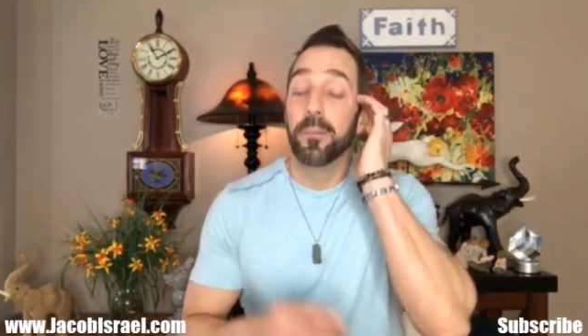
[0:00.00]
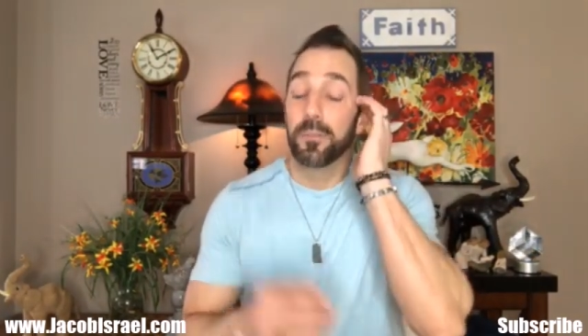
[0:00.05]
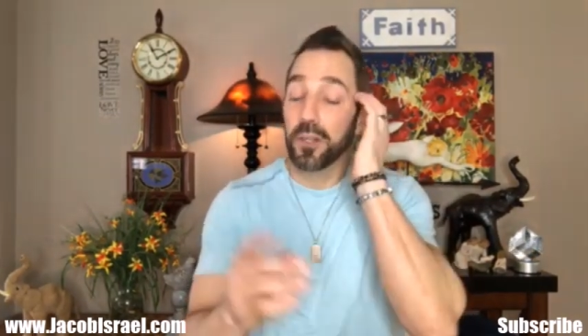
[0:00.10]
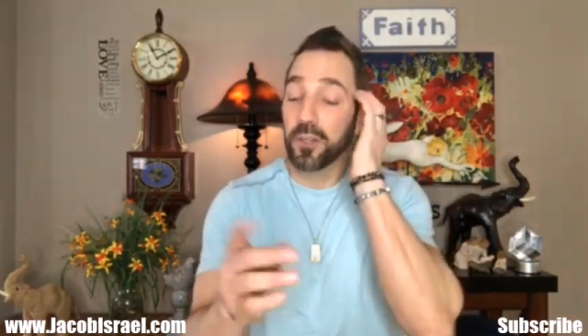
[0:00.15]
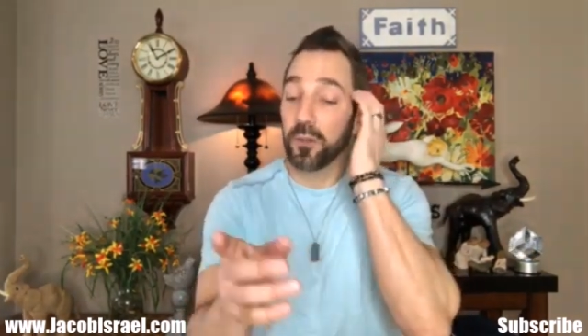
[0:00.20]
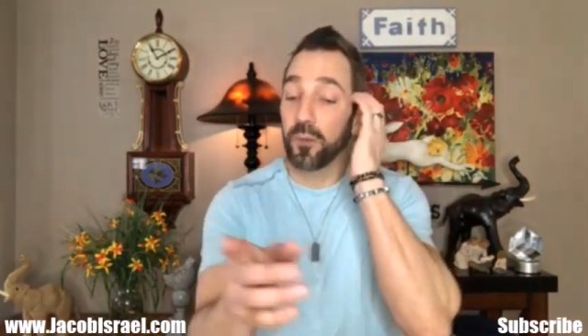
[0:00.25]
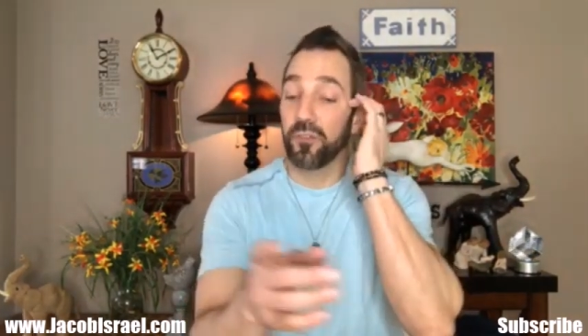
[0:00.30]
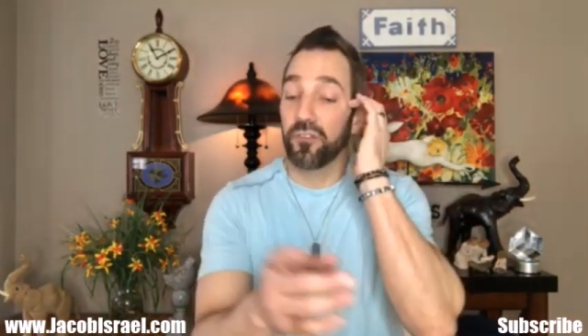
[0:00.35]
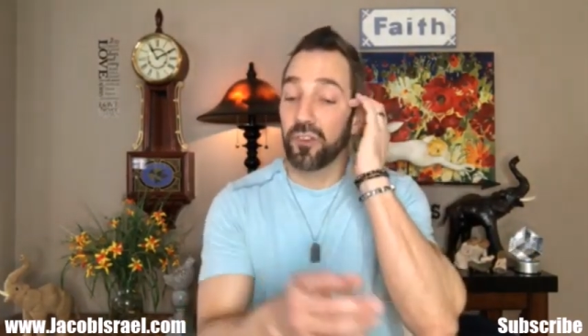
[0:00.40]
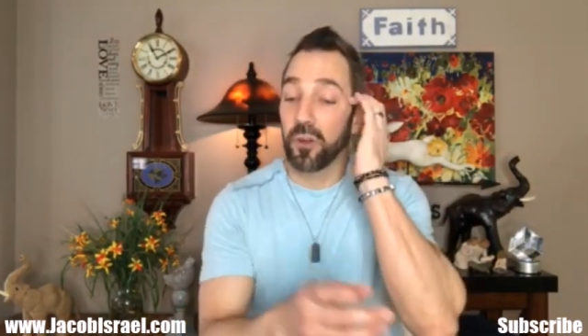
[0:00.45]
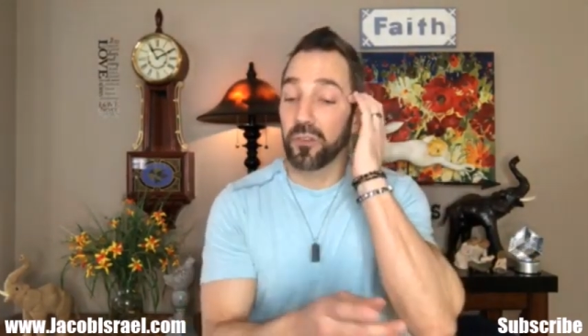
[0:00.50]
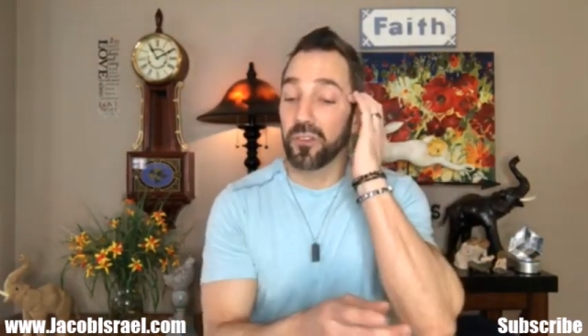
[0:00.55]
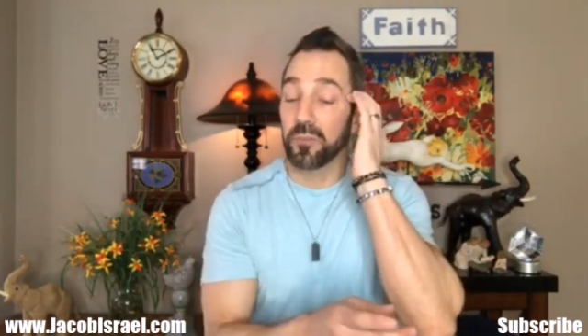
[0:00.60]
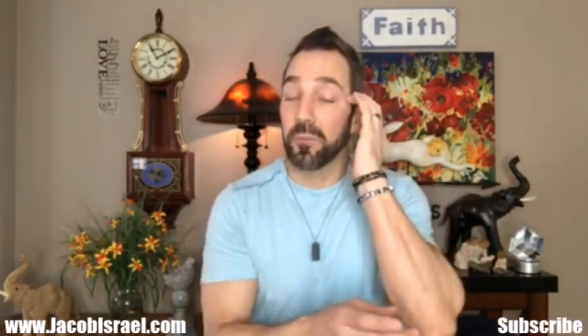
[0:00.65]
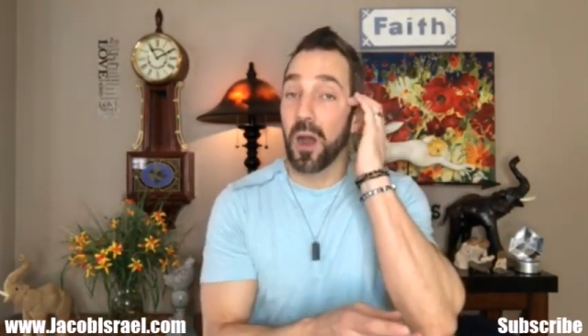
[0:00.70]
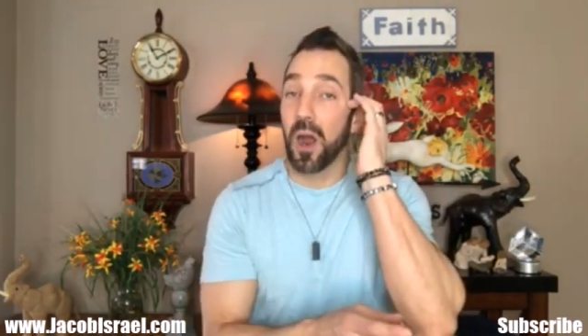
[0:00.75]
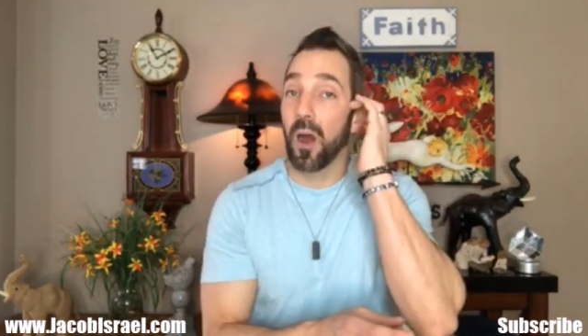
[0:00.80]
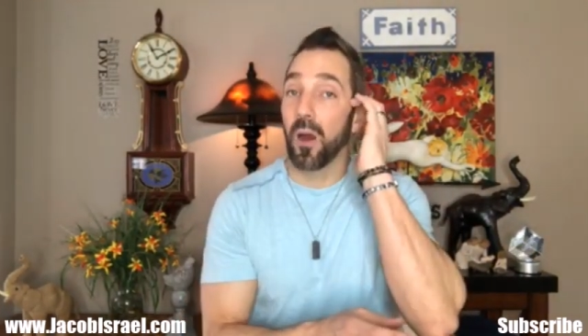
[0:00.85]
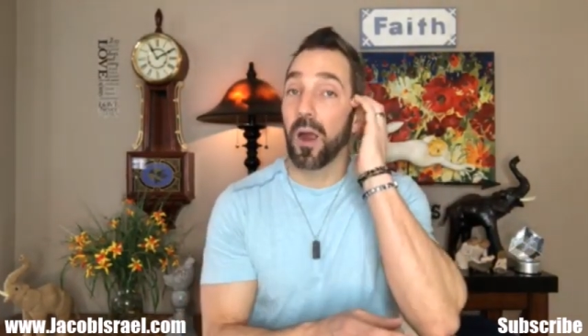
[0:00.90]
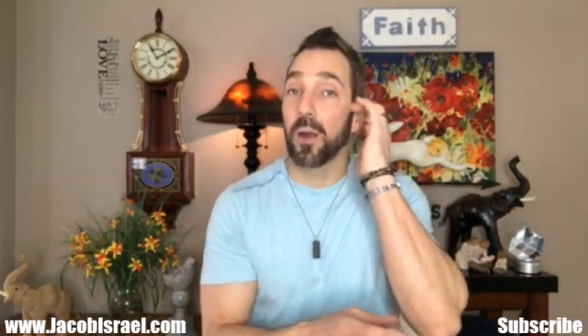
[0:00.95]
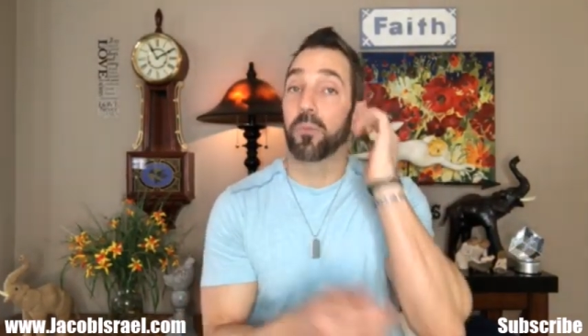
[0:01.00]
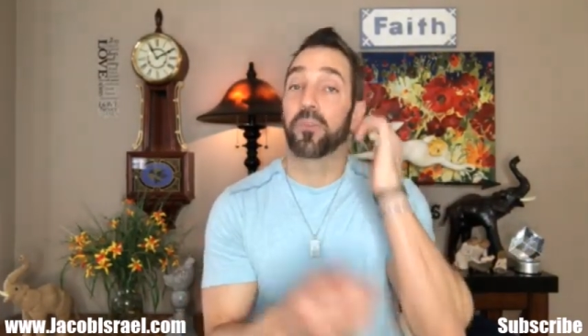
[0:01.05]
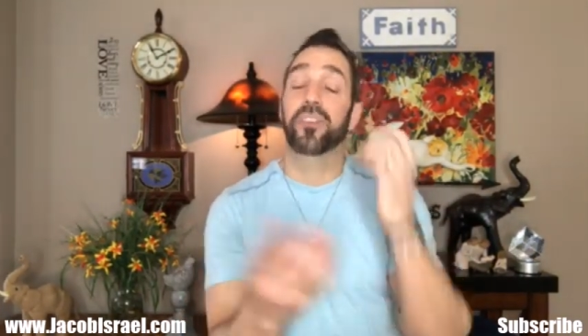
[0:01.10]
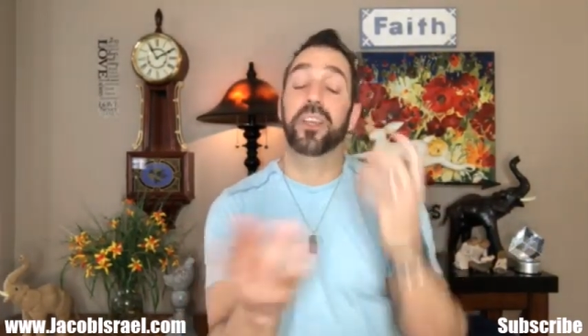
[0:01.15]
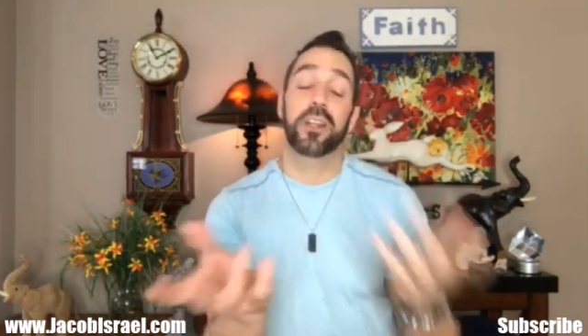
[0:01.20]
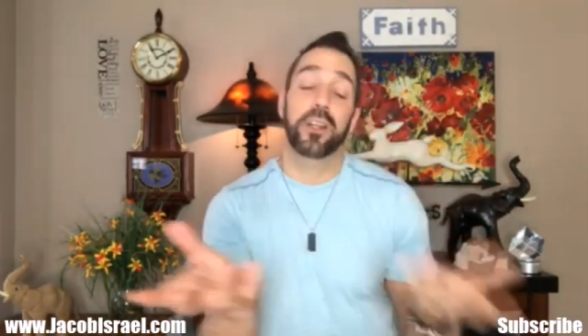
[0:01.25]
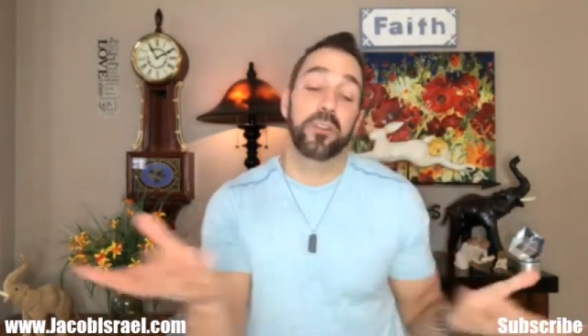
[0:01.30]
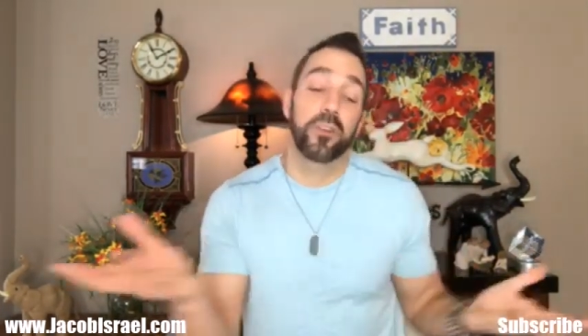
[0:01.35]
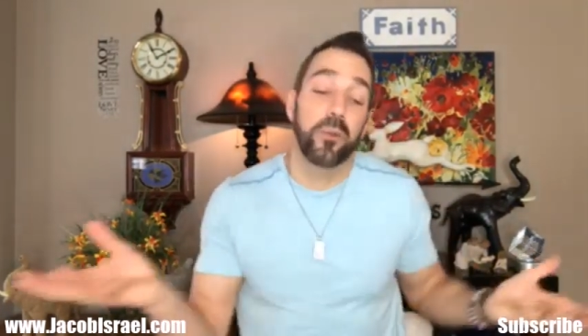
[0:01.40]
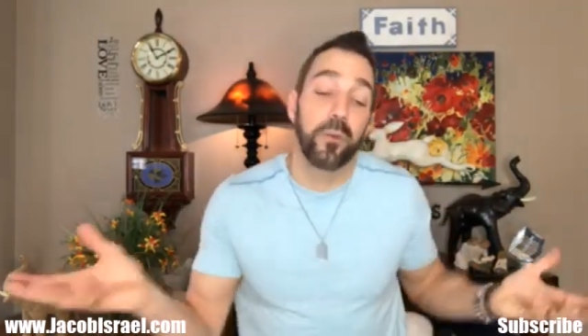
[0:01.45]
I'm gonna do a show tomorrow. I
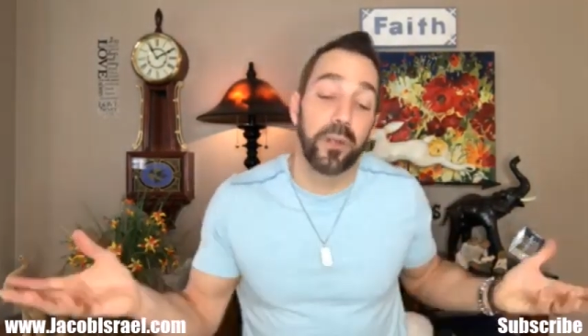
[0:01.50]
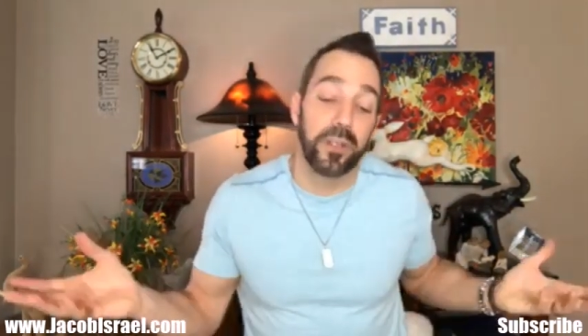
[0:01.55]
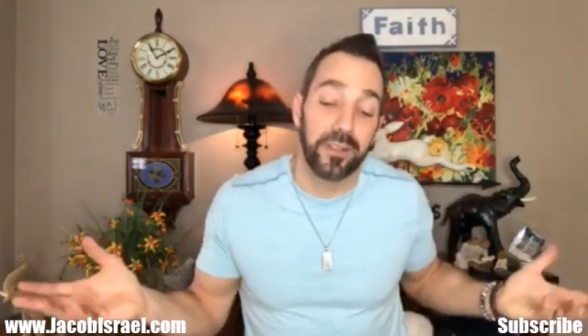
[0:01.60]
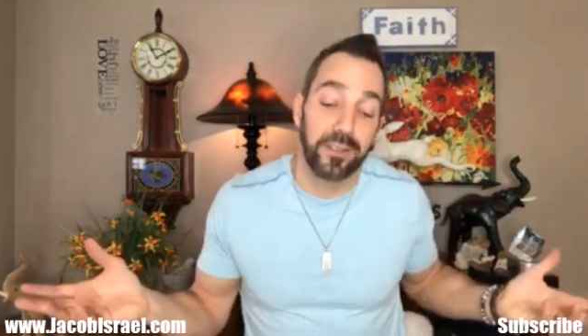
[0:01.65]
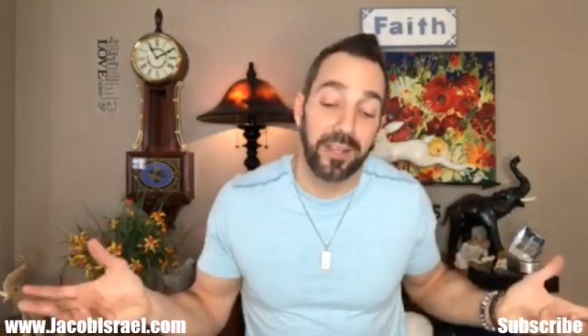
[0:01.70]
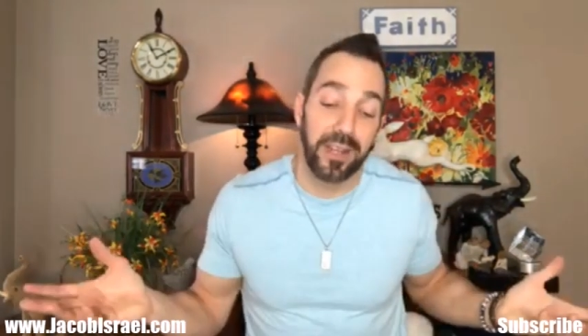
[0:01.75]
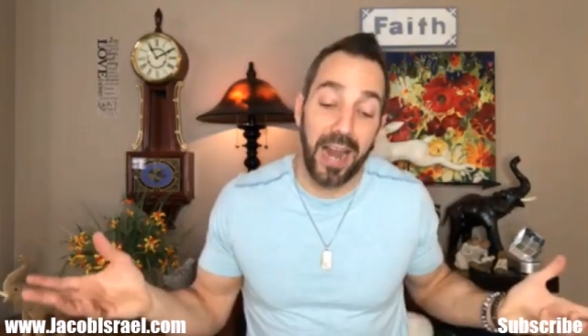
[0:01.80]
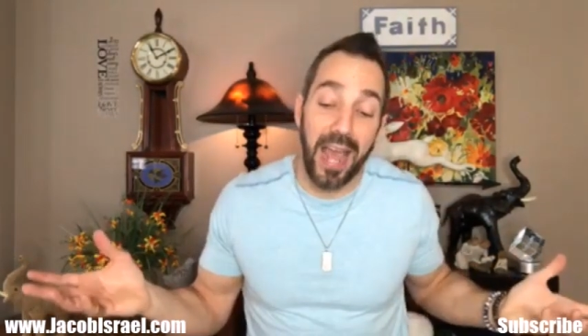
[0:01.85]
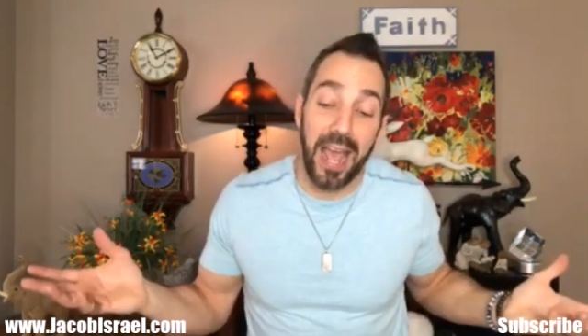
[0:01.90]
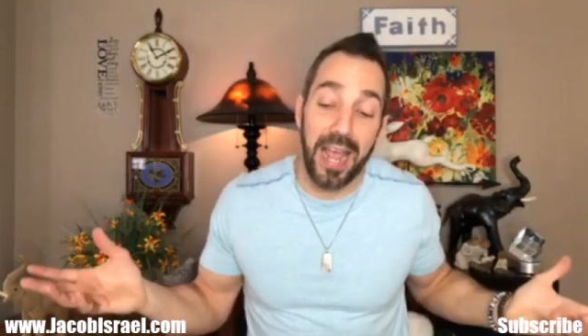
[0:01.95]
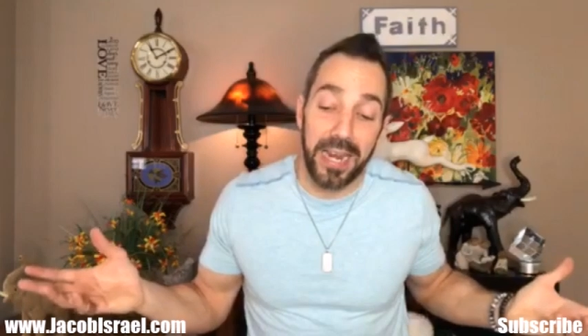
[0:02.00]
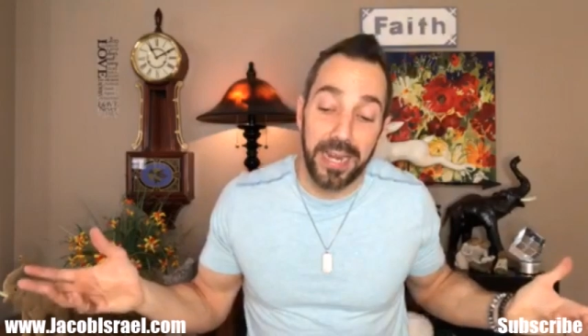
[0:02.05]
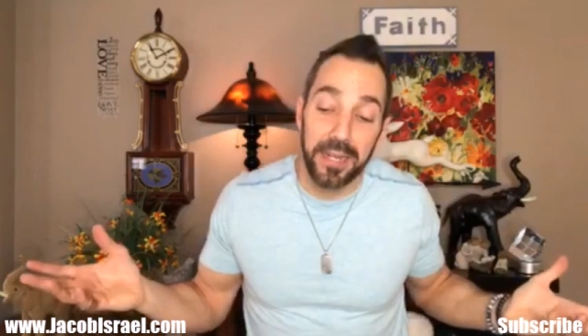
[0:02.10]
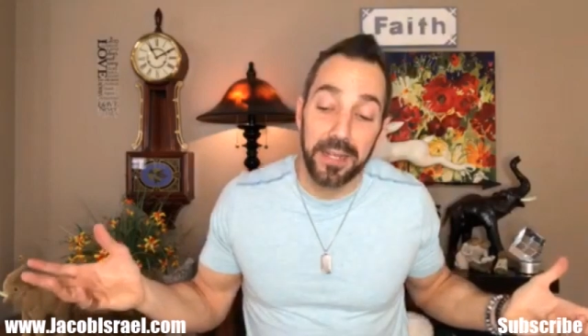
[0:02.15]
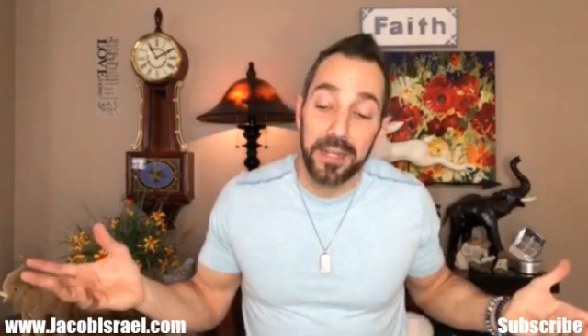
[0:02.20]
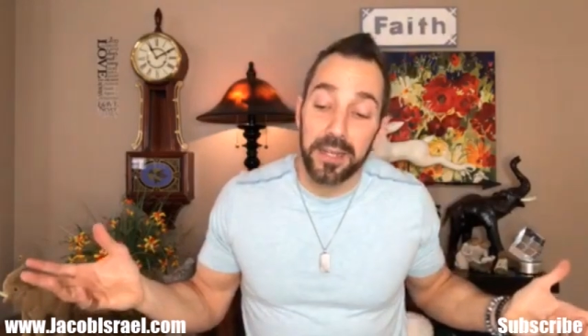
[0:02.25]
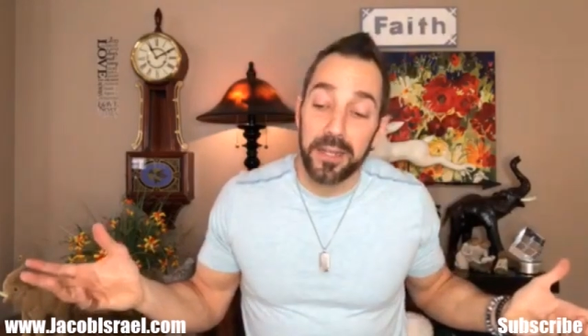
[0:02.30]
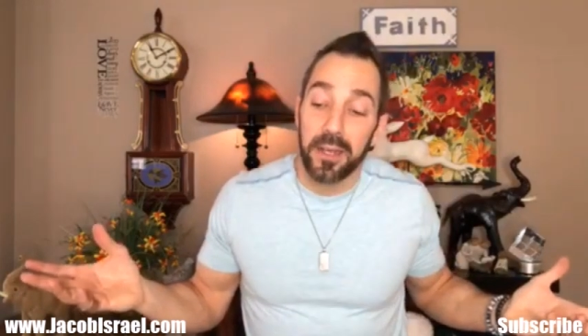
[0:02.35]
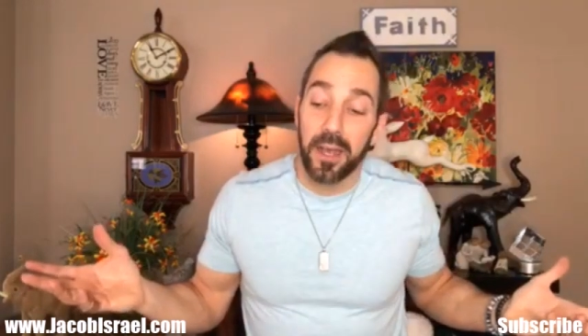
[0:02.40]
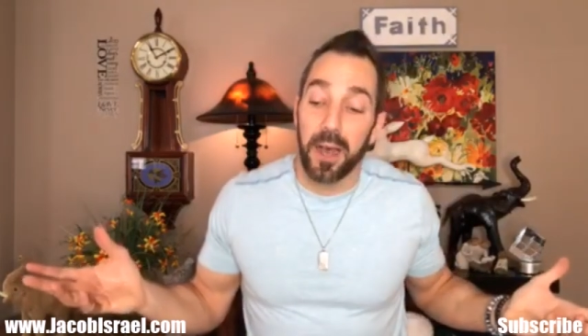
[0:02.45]
was gonna do it today,